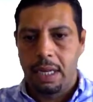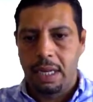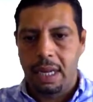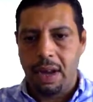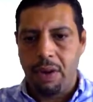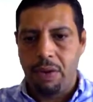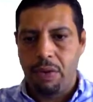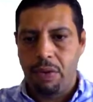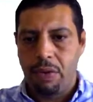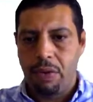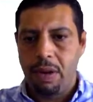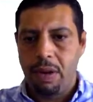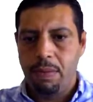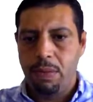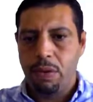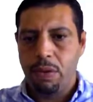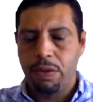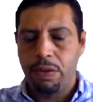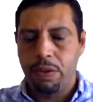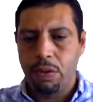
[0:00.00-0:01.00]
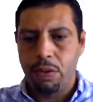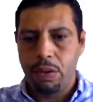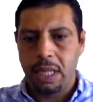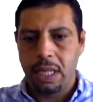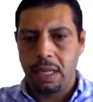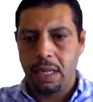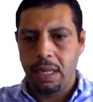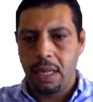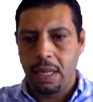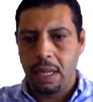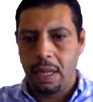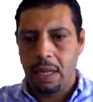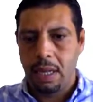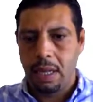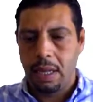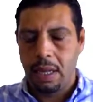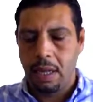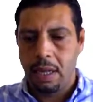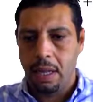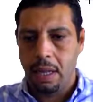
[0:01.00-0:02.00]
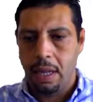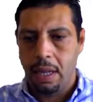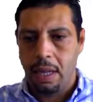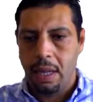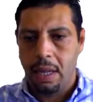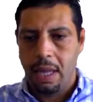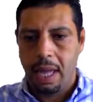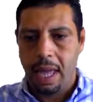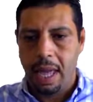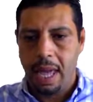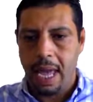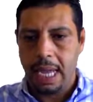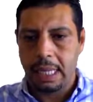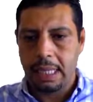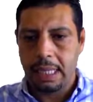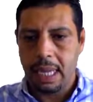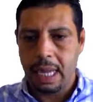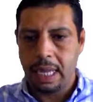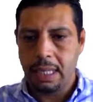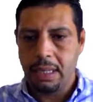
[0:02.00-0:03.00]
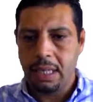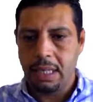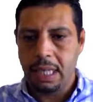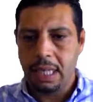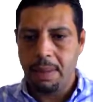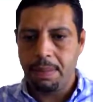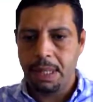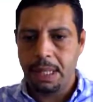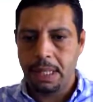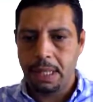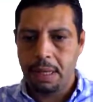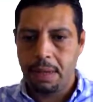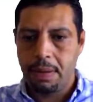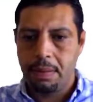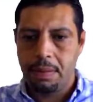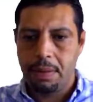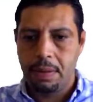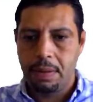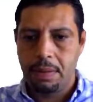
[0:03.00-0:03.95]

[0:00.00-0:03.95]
Now we'll move to the x-intercepts,